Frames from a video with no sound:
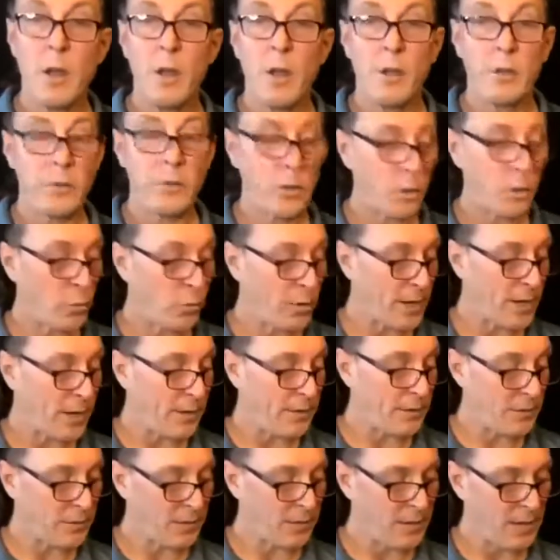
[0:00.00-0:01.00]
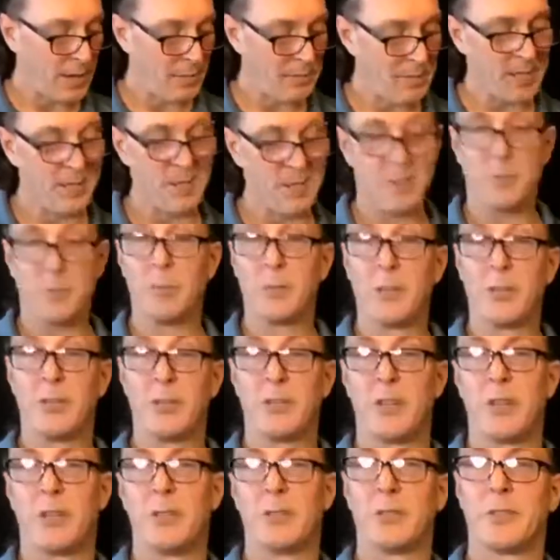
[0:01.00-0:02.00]
So what I'm doing, I'm hitting this blues
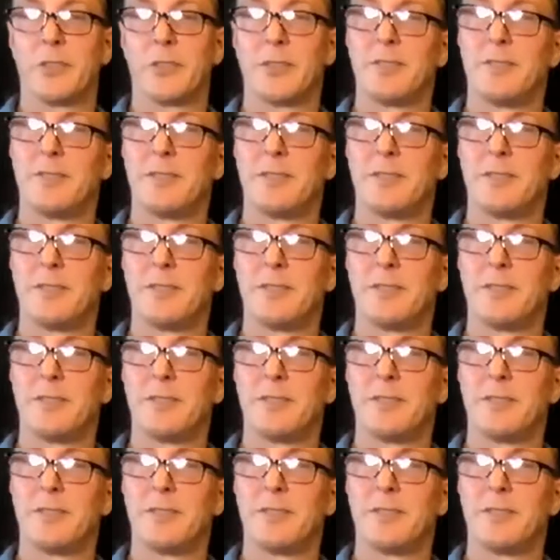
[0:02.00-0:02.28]
note, which is